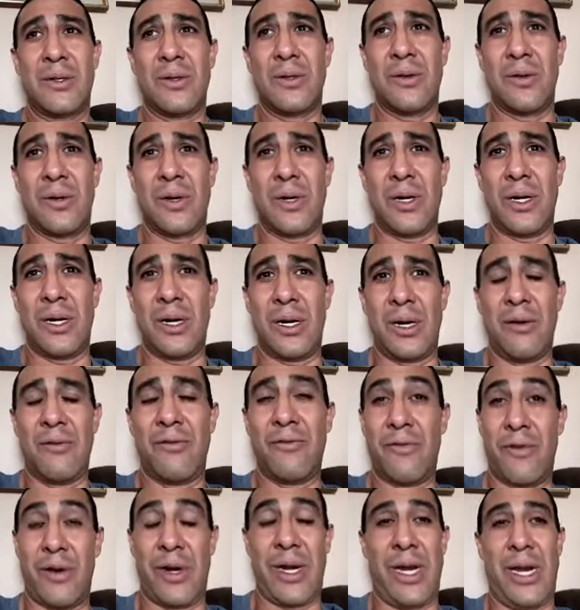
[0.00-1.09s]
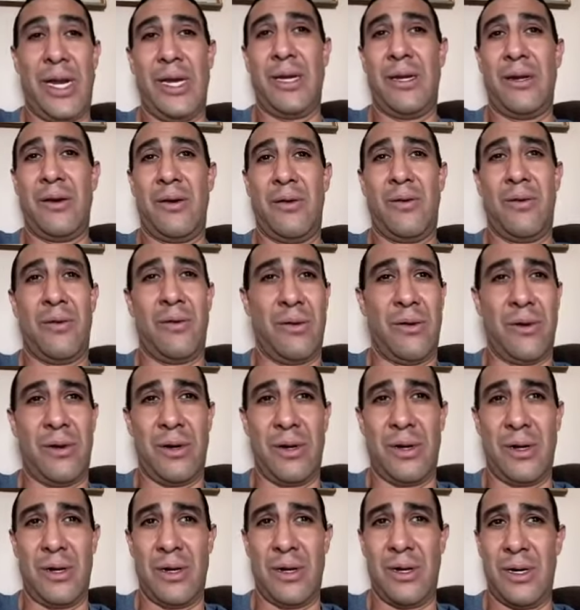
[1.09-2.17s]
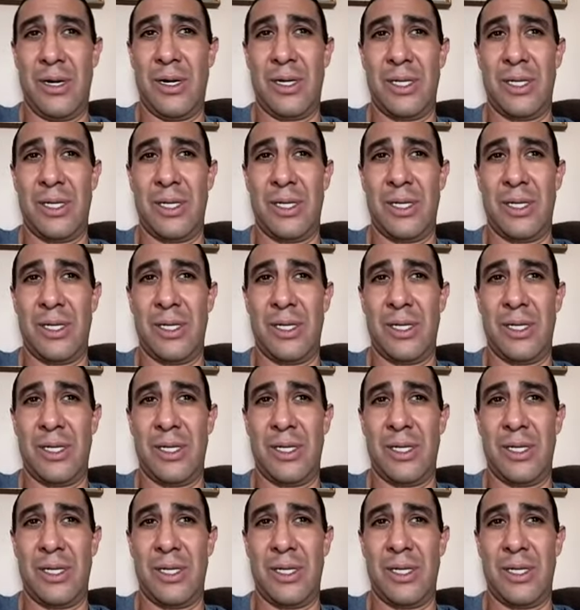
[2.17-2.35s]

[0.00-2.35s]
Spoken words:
or afraid or